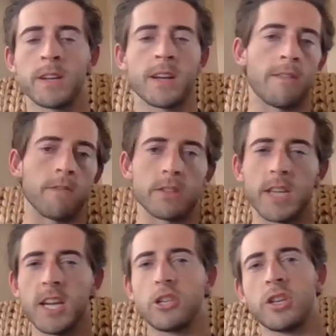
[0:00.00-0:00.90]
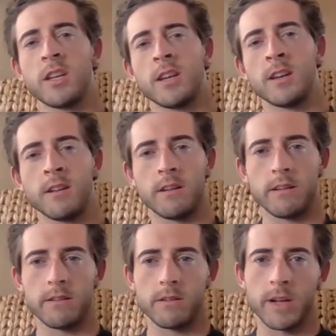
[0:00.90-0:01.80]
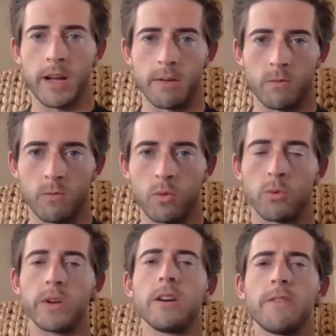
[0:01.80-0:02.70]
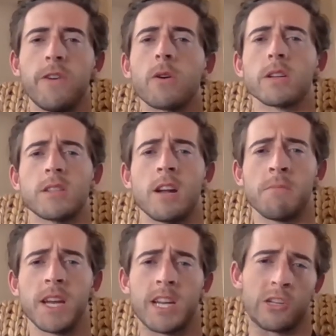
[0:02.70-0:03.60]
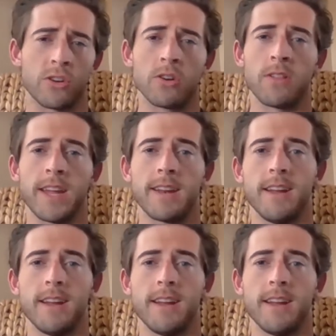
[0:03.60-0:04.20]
conversation. We're really focused on making sure that